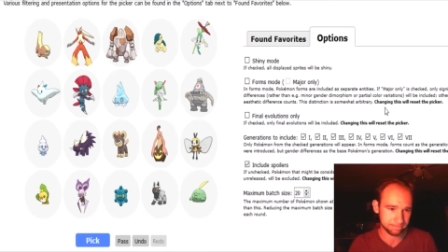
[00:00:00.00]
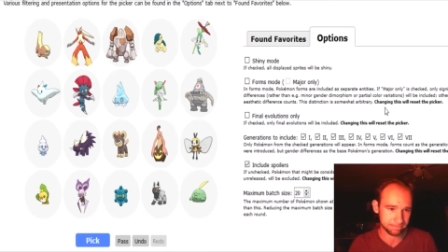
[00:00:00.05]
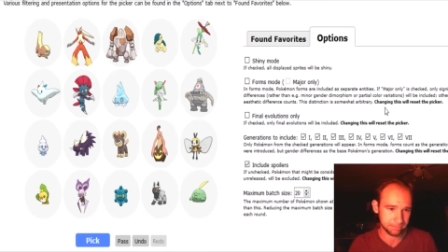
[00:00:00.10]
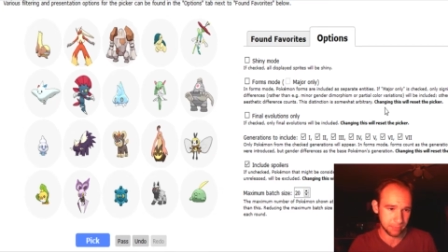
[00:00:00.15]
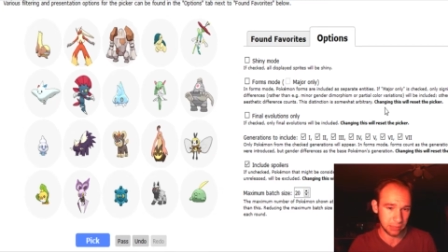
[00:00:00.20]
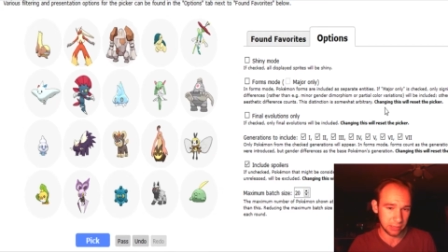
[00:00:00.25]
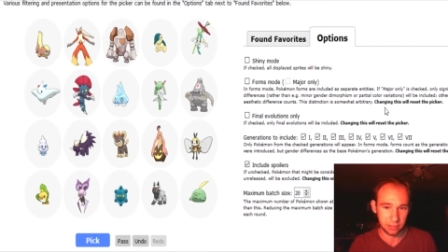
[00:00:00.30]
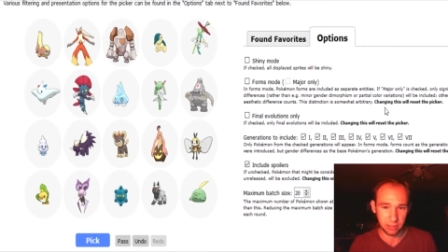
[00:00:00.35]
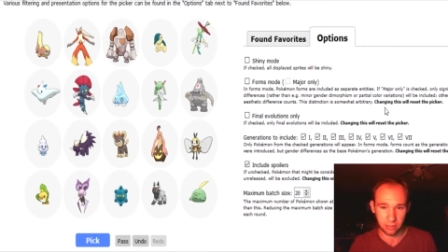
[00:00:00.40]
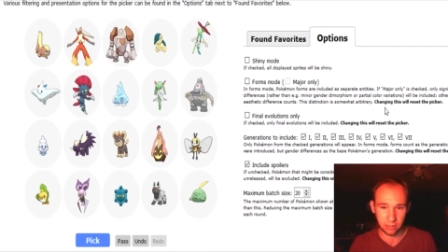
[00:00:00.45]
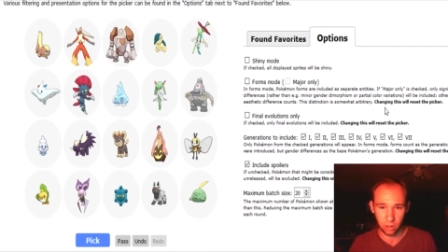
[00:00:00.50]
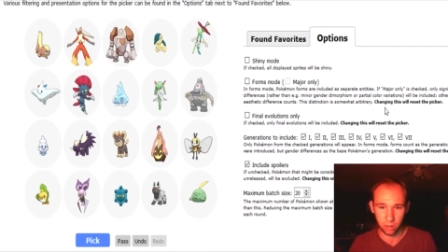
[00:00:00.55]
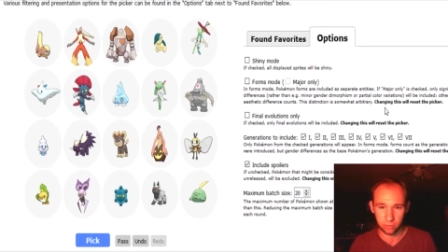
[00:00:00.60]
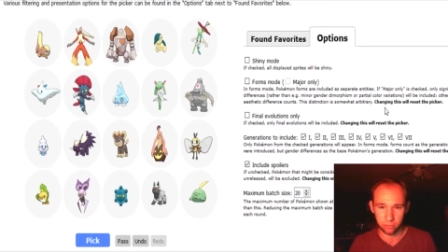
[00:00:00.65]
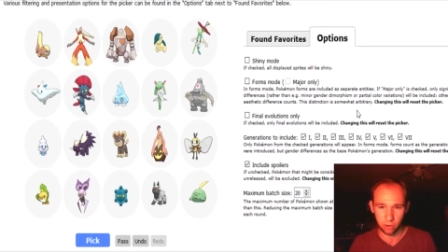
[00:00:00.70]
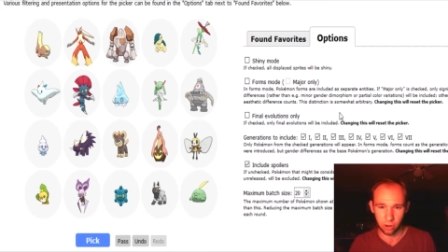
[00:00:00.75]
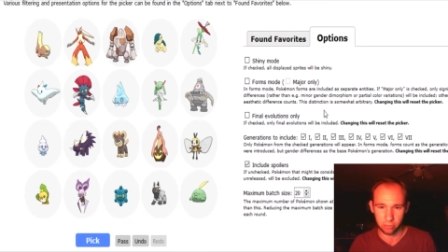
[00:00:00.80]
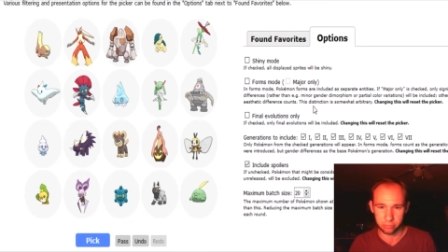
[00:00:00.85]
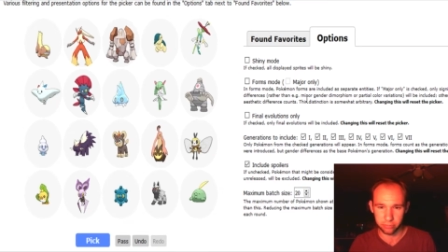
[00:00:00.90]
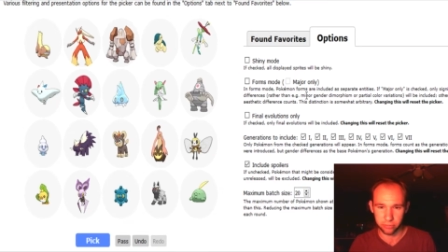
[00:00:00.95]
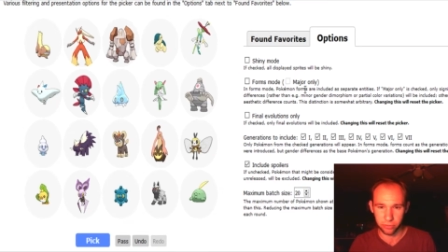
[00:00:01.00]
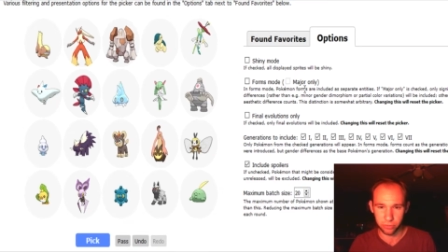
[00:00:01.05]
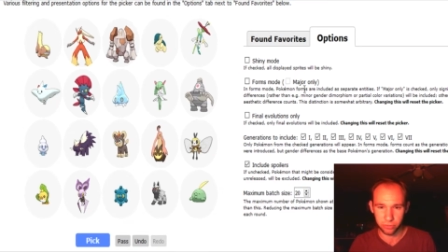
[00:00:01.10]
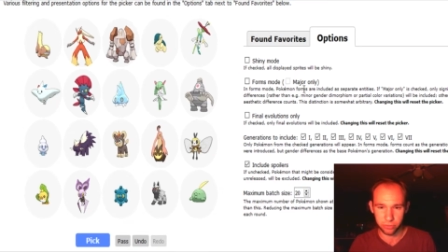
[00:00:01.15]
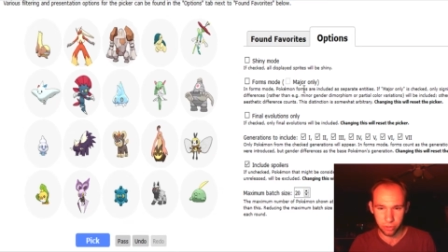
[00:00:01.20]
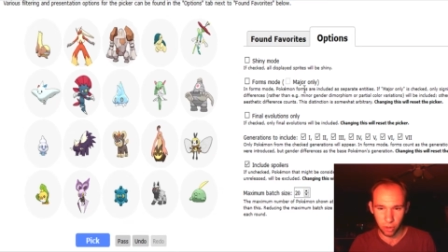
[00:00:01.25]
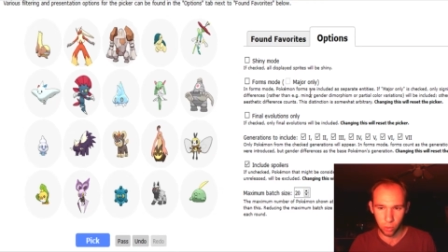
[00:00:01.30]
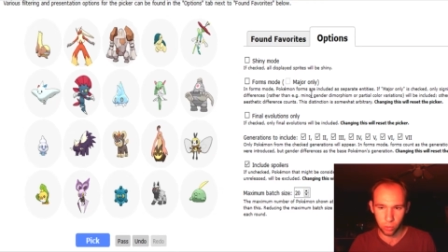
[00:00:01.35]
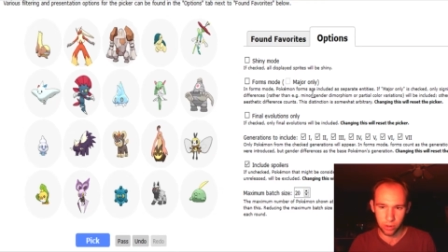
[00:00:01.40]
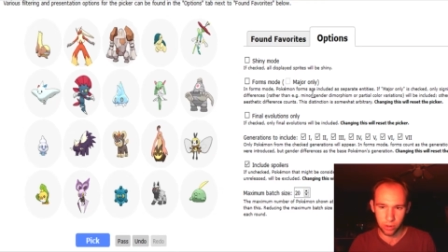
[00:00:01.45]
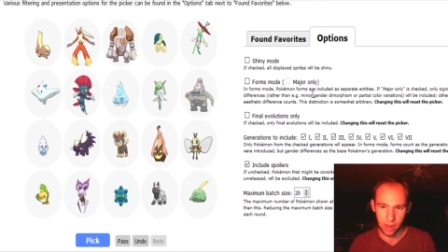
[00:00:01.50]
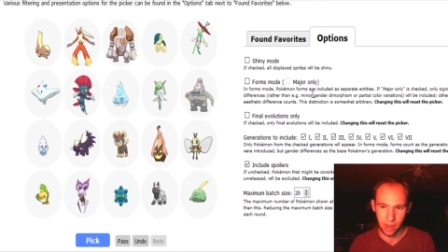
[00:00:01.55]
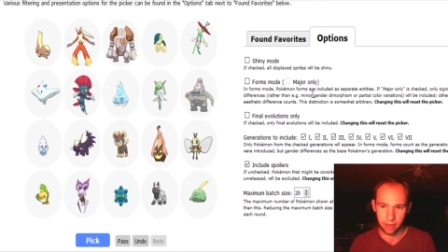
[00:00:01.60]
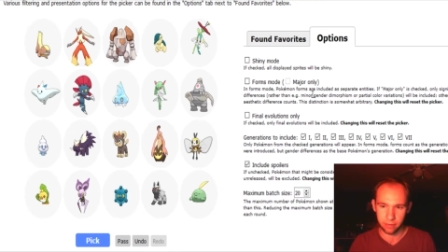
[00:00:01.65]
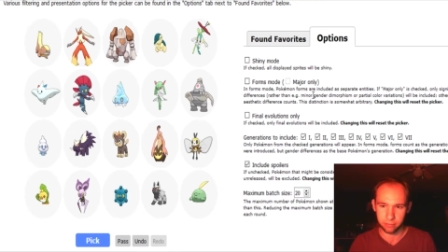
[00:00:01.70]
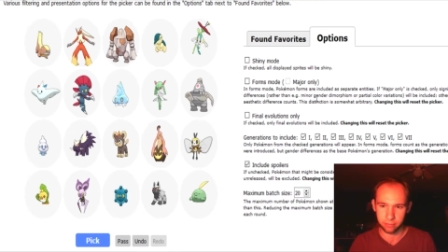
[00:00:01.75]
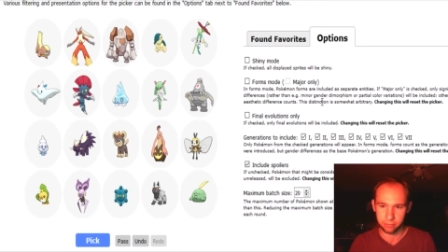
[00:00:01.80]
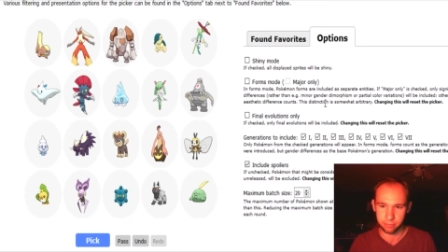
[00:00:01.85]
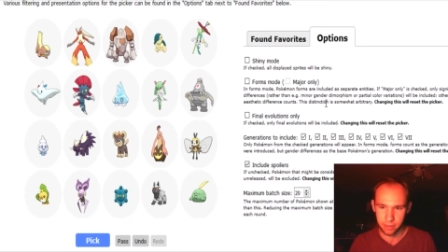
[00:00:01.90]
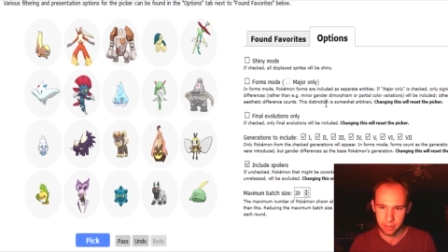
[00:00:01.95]
like the Alola form if you don't
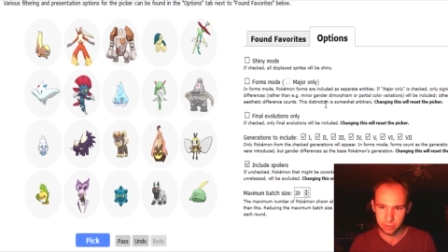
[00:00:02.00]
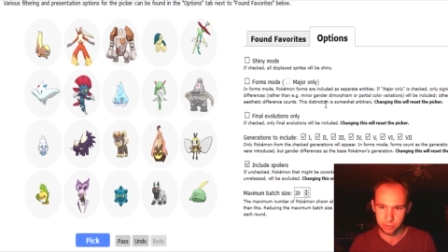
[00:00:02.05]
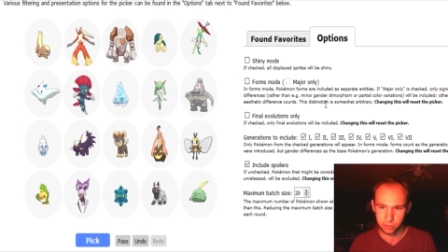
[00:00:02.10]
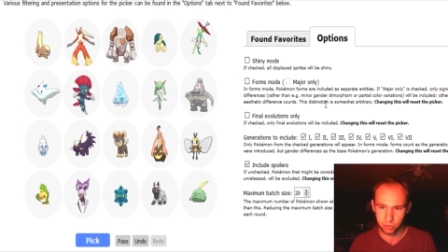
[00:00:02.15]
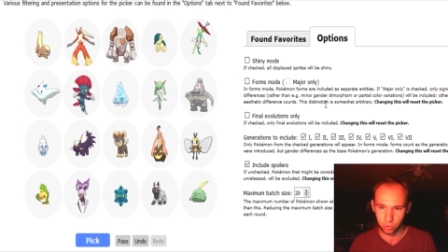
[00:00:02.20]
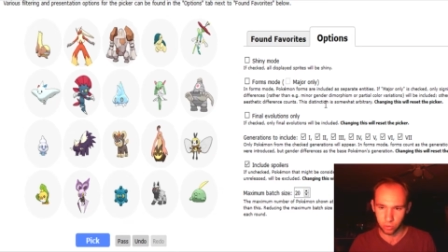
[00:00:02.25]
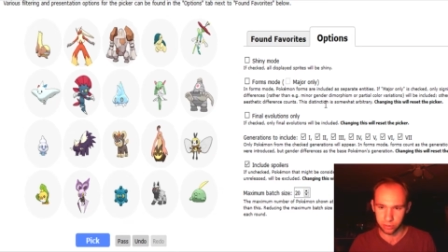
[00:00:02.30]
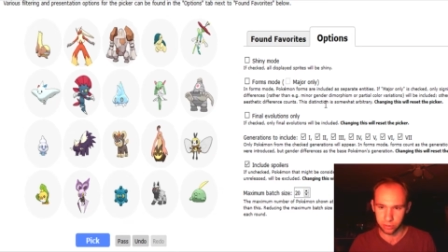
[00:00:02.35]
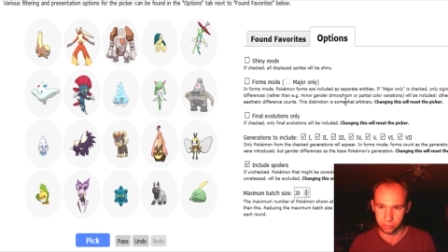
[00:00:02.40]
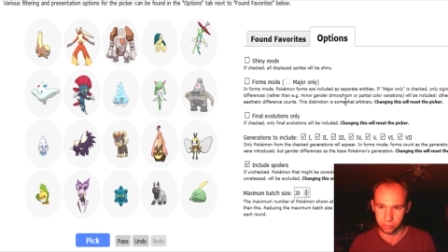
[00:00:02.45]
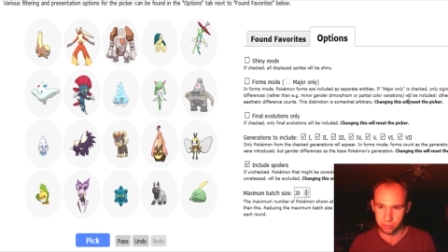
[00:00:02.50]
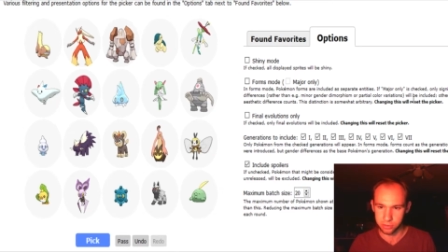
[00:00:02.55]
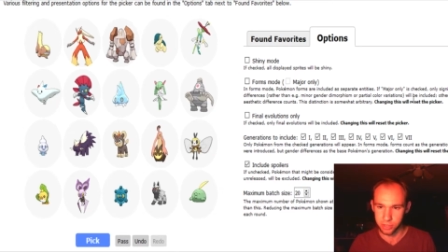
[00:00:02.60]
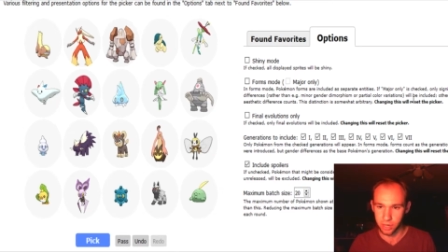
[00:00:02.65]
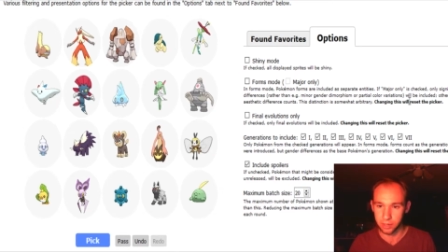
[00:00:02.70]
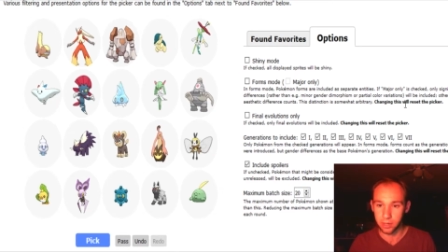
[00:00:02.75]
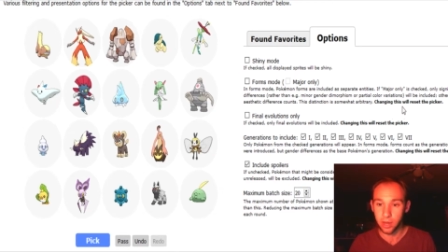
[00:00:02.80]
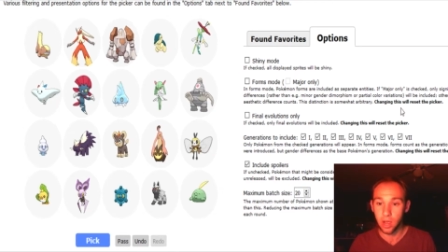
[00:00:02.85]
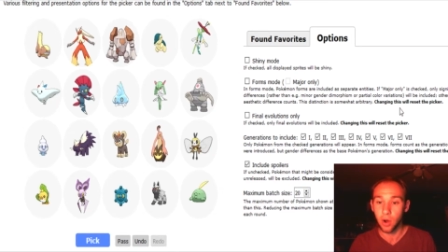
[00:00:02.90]
have major only. We'll check.